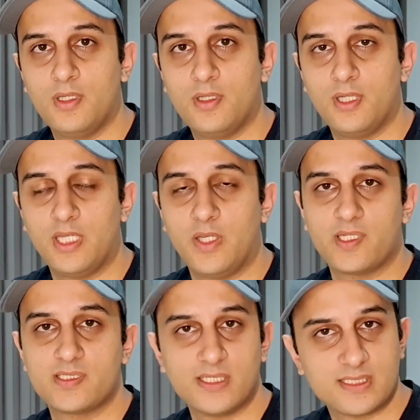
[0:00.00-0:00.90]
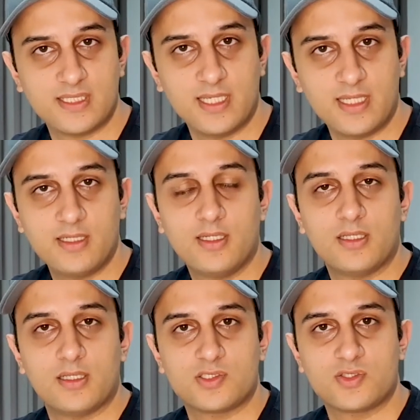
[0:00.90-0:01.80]
Anyway, since then,
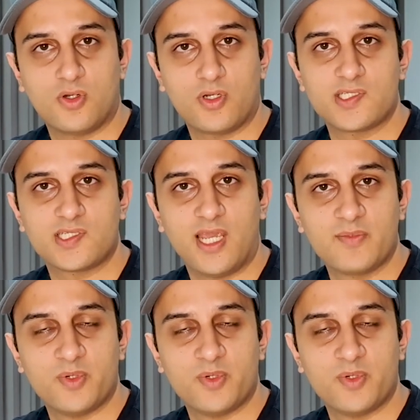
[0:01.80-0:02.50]
the stock has gained